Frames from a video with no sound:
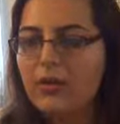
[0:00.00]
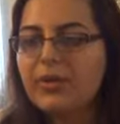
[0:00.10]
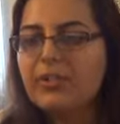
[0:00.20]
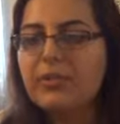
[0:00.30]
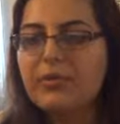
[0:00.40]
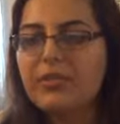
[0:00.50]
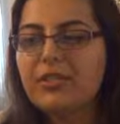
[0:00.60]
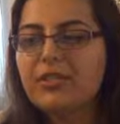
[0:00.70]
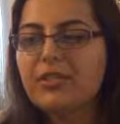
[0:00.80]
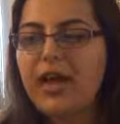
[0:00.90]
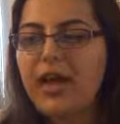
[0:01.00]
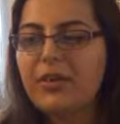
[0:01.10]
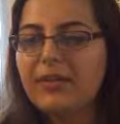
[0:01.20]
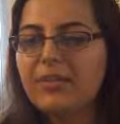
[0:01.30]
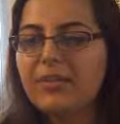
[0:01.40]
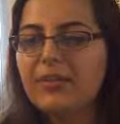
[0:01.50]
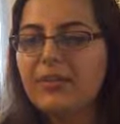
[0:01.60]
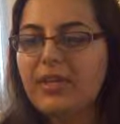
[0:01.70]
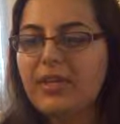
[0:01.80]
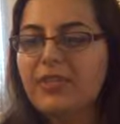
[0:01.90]
Question number 2 is, how did
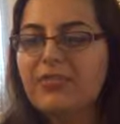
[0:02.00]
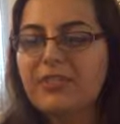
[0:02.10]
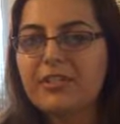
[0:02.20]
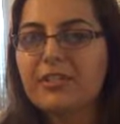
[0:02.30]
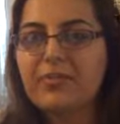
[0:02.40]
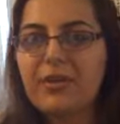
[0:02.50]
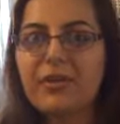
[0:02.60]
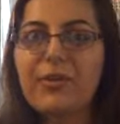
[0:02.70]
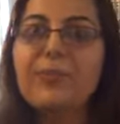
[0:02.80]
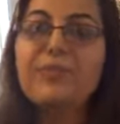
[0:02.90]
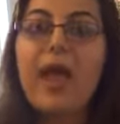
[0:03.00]
you get your first kimono?